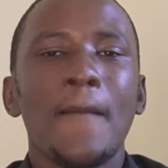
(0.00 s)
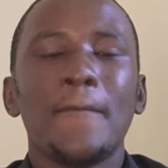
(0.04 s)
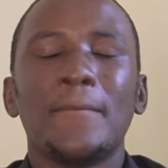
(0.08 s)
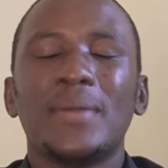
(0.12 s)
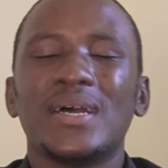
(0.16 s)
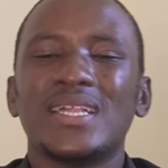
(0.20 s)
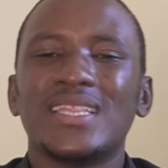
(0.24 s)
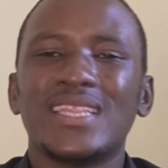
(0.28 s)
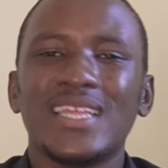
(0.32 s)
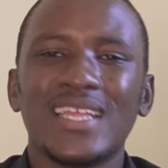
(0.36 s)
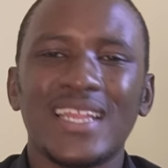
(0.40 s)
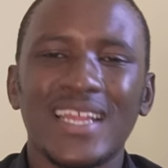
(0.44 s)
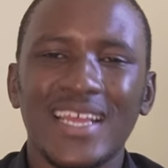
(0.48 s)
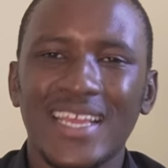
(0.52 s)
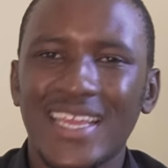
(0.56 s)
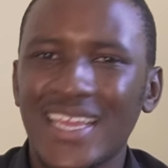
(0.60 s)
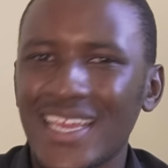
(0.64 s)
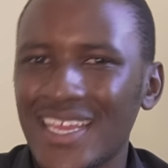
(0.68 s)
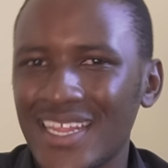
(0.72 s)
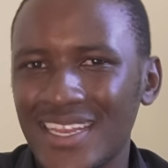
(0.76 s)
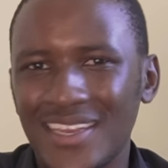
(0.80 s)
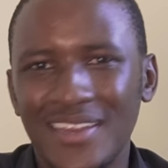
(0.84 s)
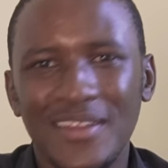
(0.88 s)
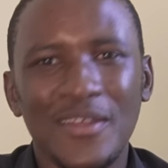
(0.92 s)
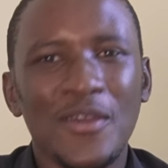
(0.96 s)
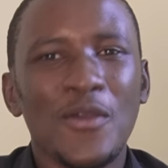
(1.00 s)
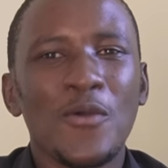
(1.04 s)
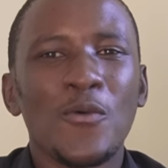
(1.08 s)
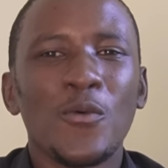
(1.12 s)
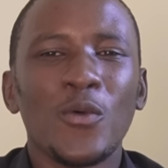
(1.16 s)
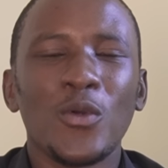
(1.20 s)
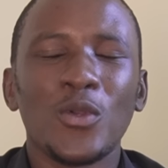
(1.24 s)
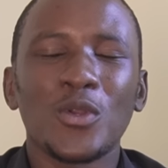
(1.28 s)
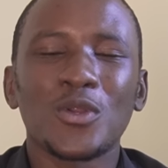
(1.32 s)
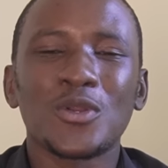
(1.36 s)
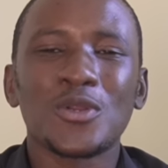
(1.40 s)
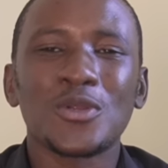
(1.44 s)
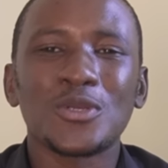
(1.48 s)
but then again,
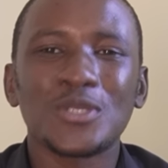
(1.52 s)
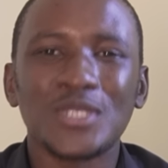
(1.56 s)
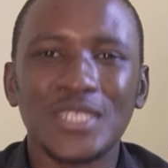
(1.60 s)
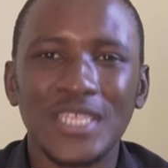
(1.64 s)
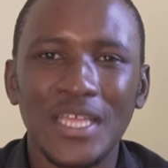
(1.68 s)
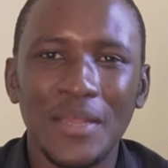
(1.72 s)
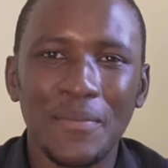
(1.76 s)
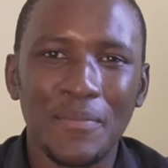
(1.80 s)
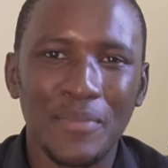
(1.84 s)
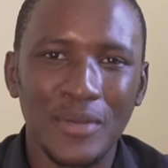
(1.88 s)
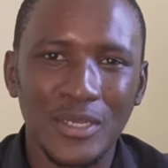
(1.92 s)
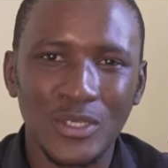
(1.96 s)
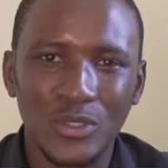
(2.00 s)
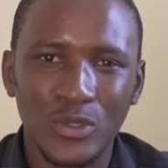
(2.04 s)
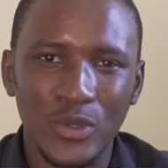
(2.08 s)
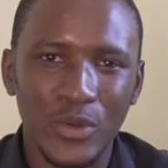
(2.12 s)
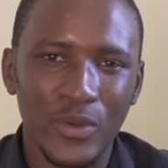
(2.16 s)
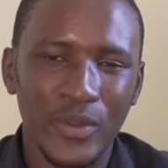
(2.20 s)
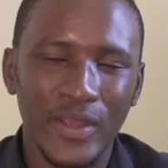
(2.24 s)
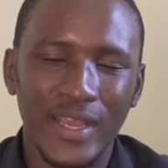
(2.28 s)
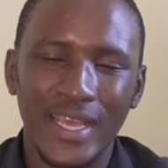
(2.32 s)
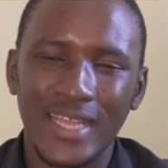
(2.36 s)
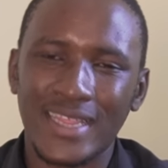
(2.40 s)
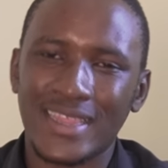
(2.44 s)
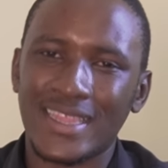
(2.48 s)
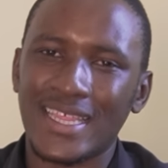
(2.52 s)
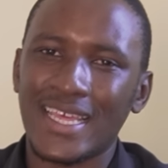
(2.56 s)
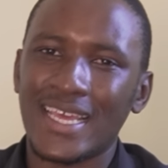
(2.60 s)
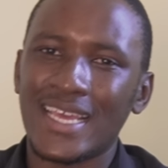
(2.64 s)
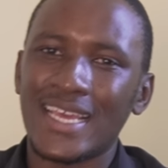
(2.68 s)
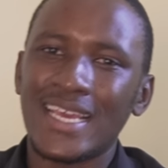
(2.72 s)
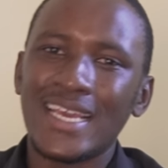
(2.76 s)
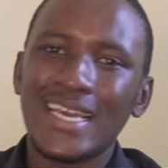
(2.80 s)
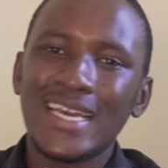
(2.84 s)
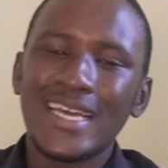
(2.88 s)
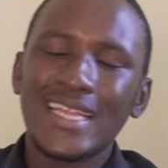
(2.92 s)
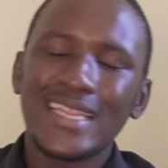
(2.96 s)
we'll cross that bridge when we get there.